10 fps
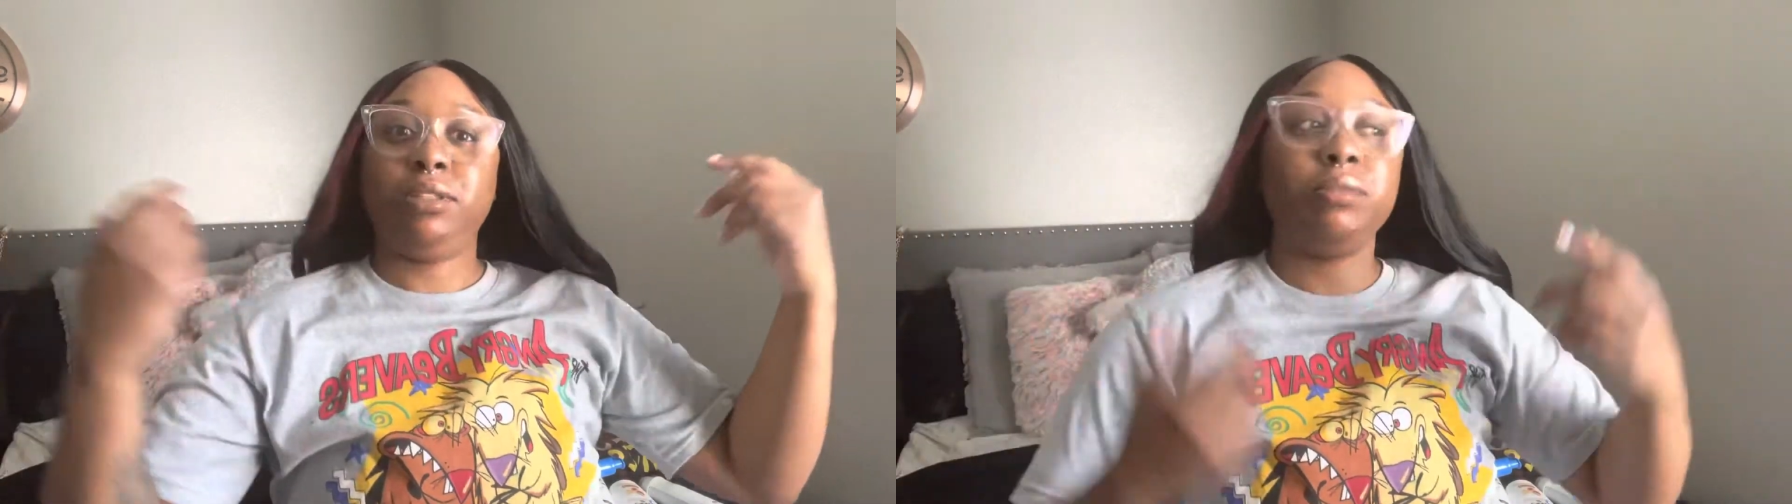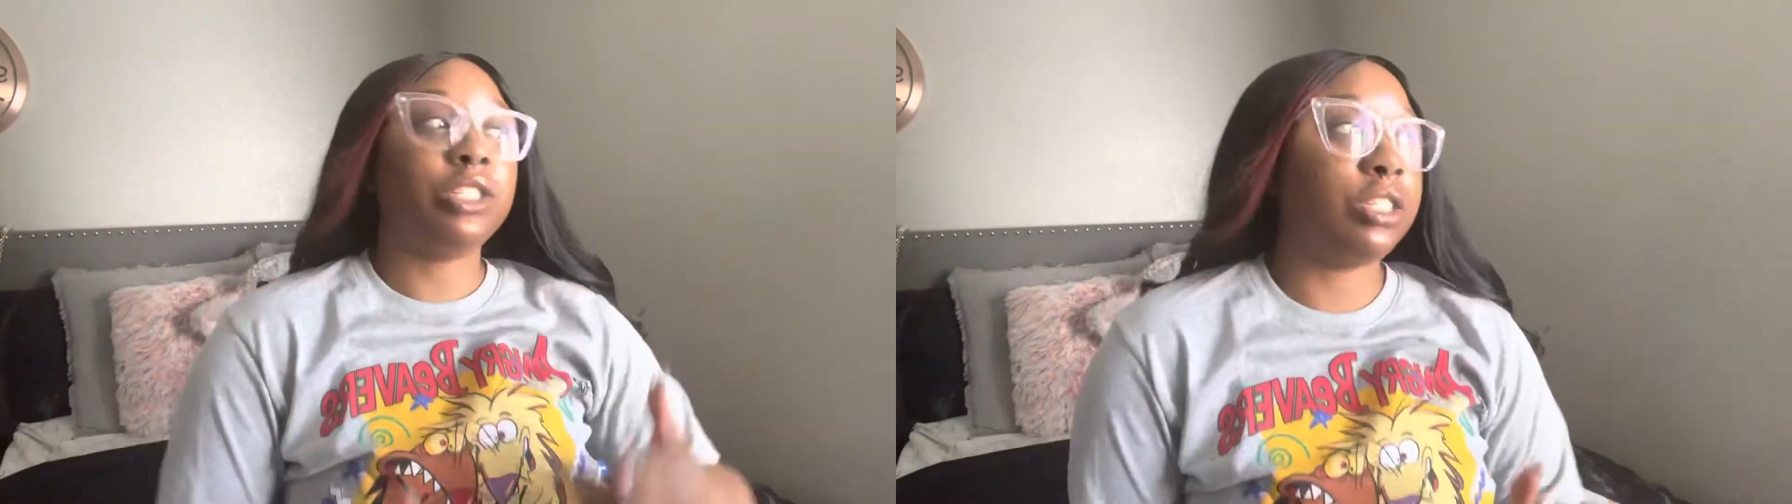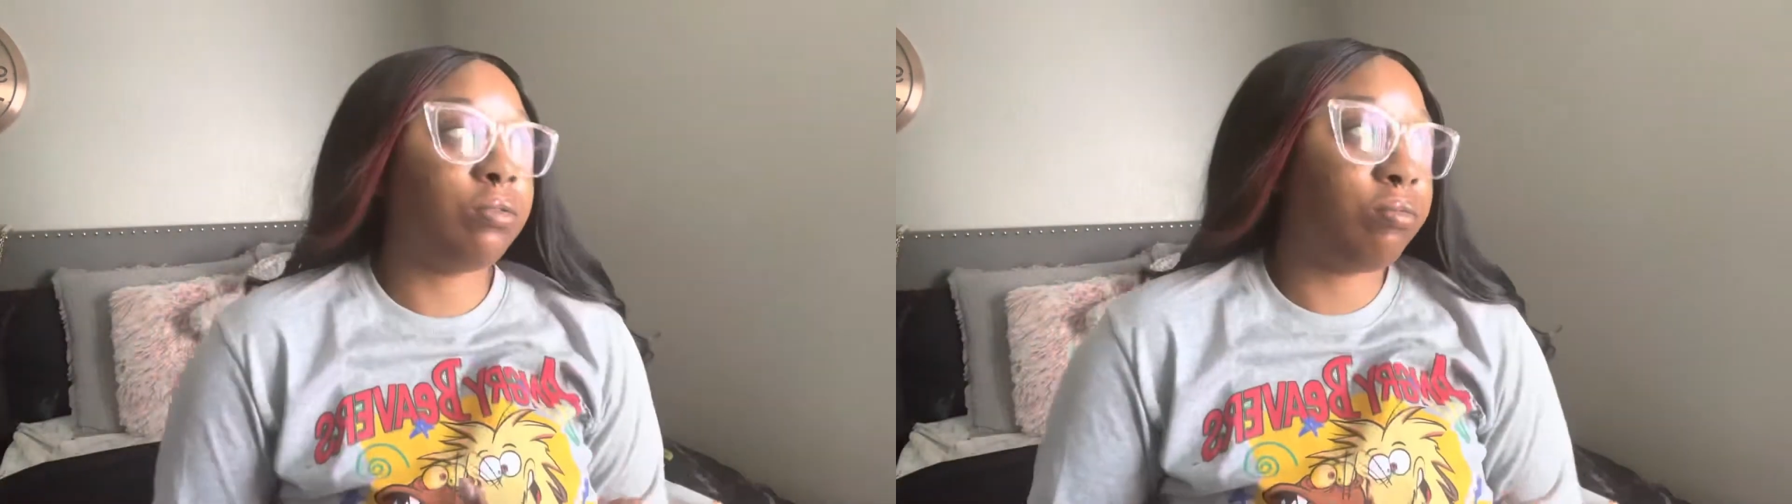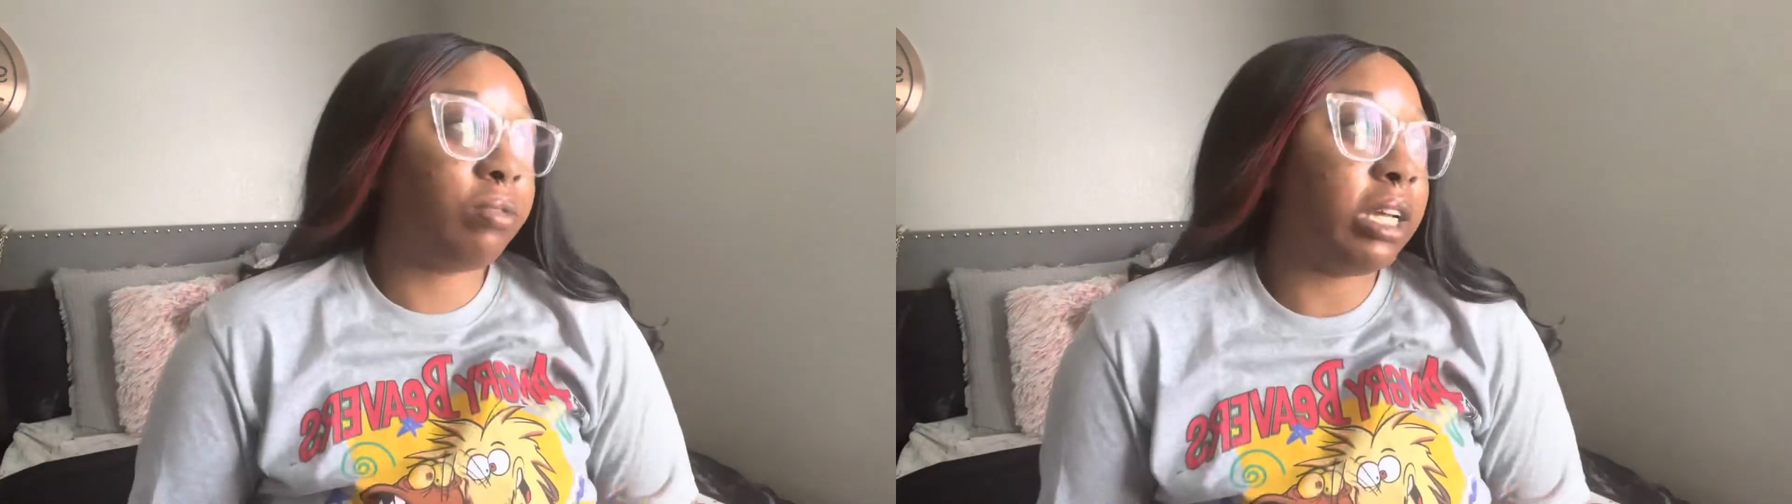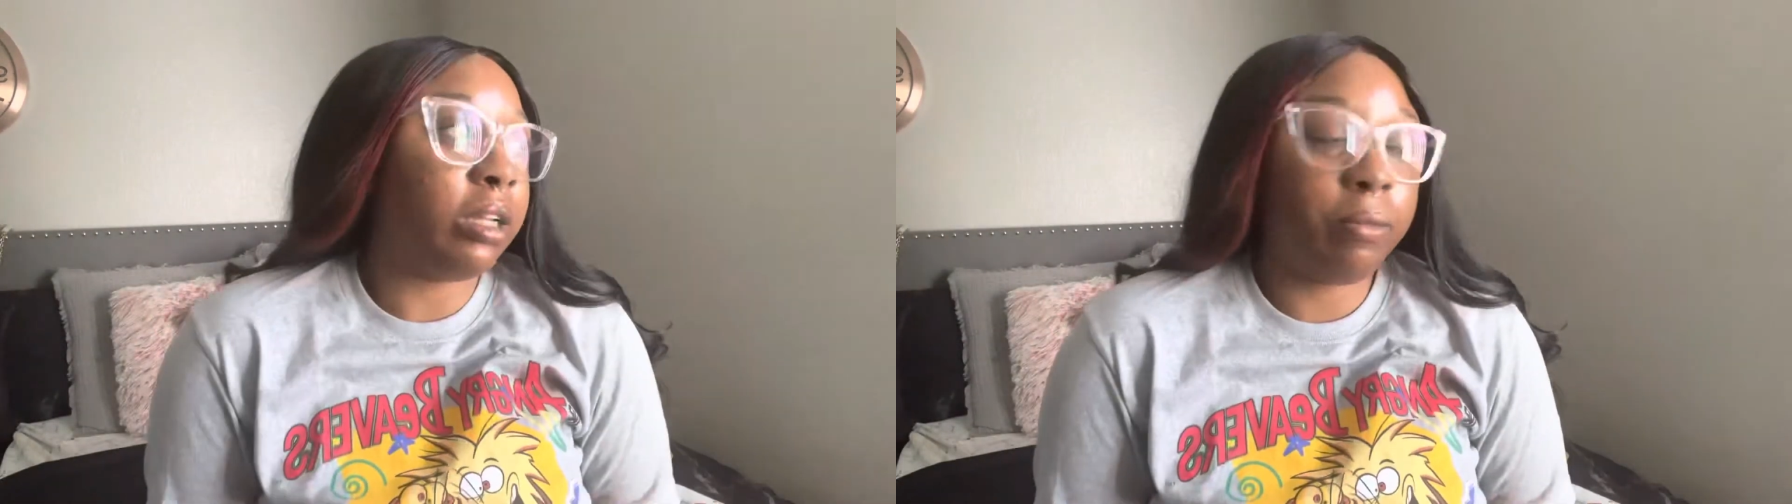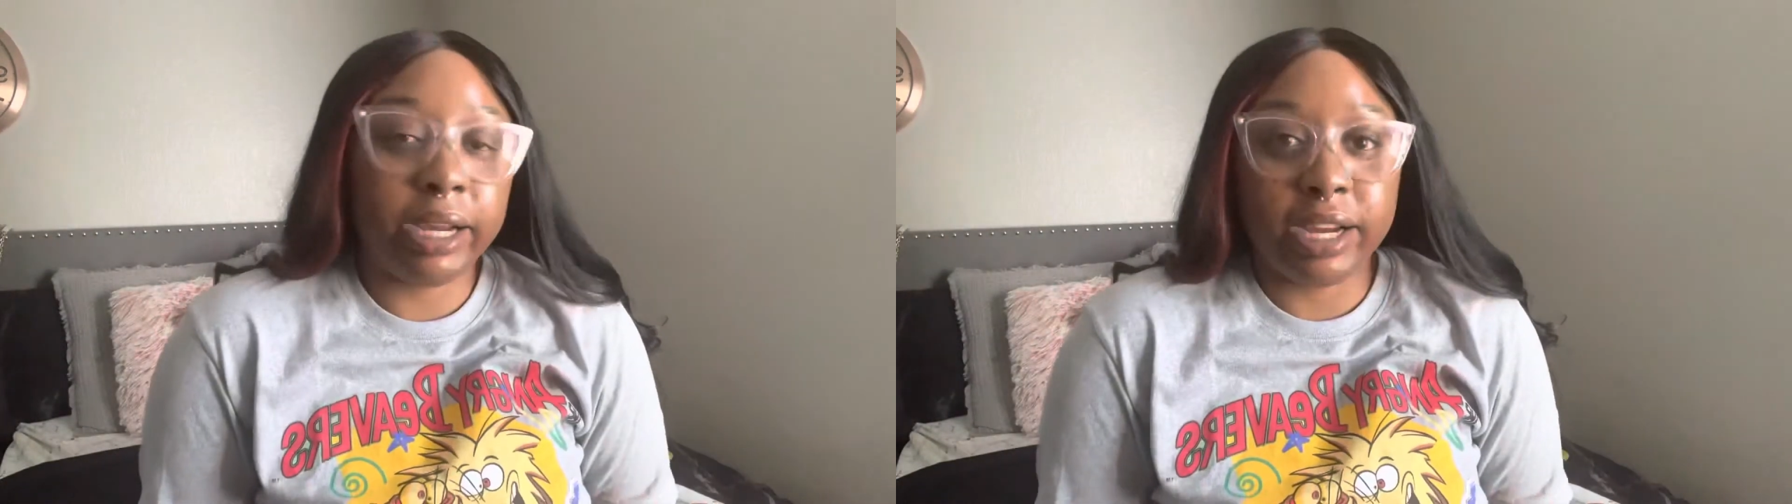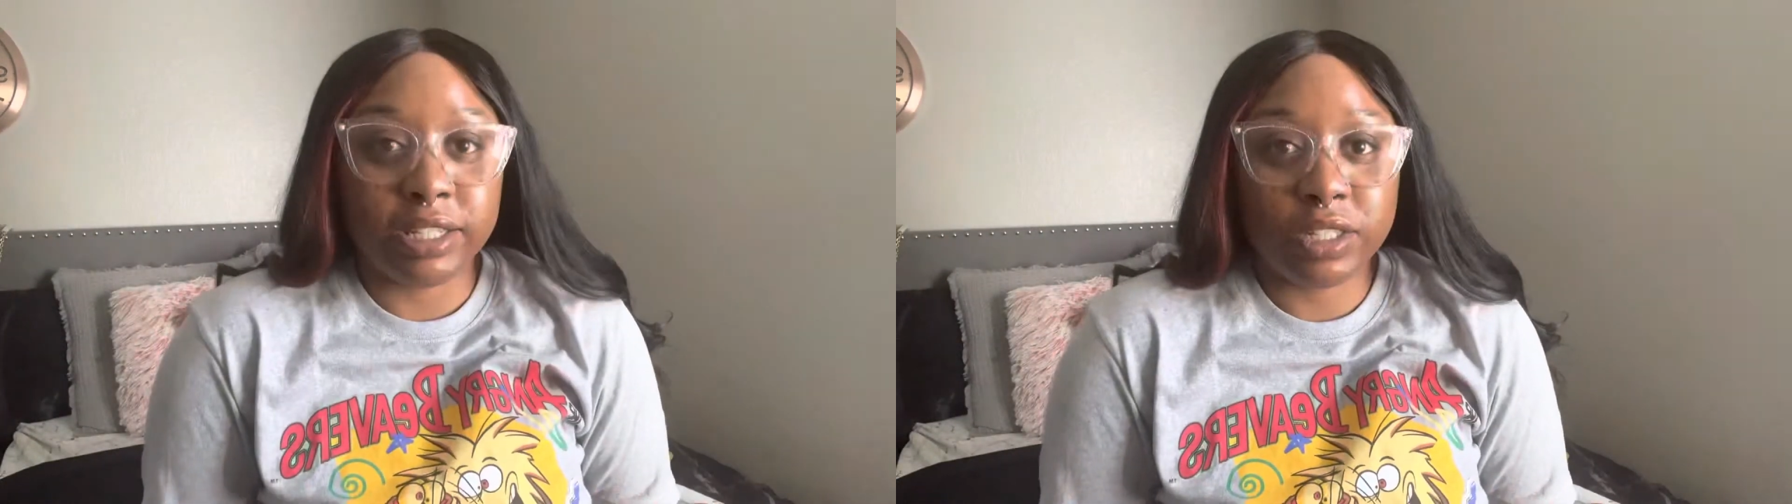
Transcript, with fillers: which is really weird.